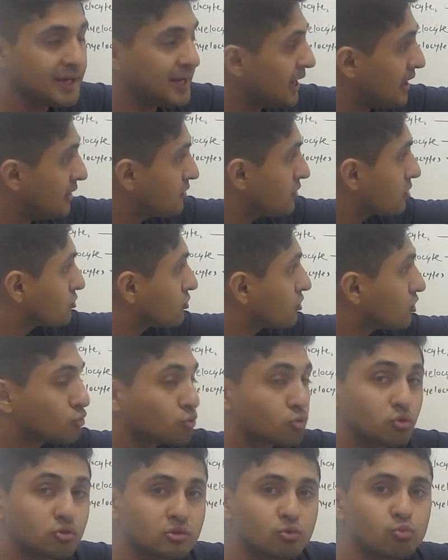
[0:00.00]
And
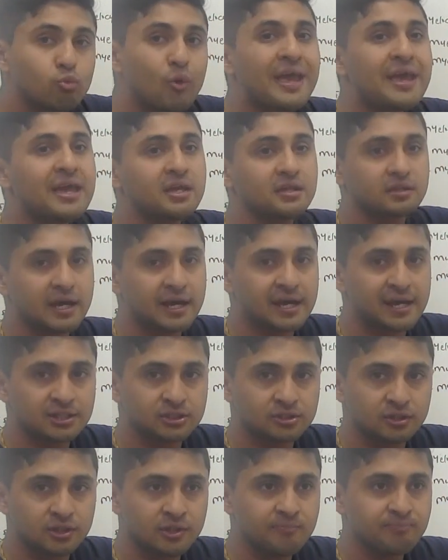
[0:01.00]
the way that
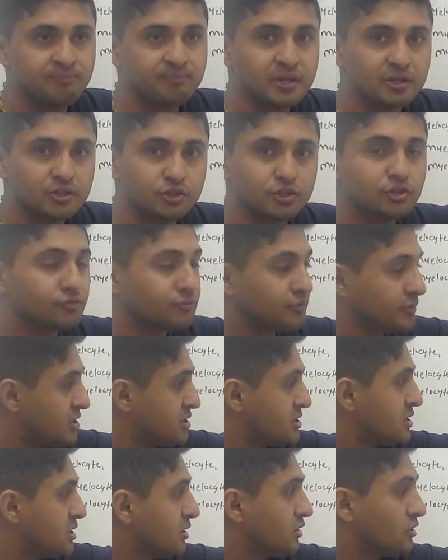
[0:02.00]
actually
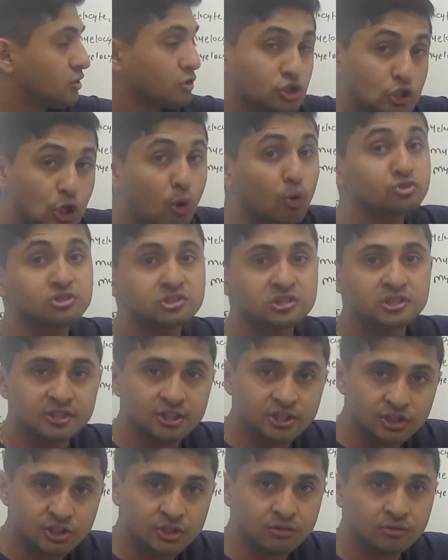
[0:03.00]
neutrophils goes to
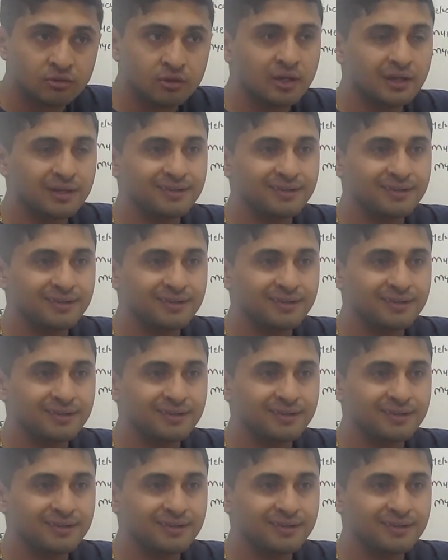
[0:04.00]
tissue,